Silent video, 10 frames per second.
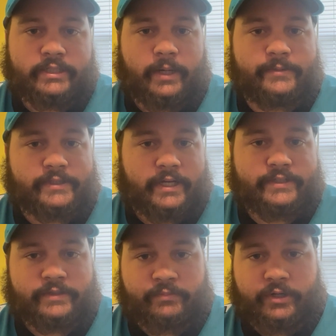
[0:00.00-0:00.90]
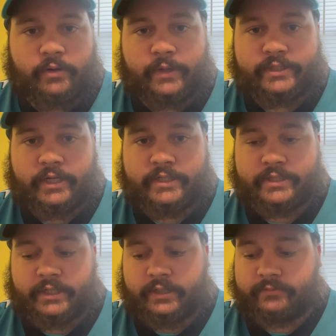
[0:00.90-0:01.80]
Dobbins has his breakaway
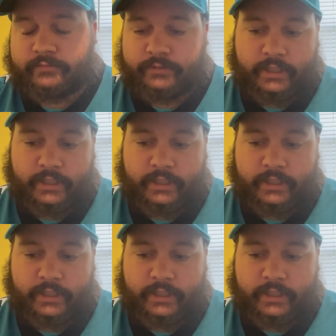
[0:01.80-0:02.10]
touchdown.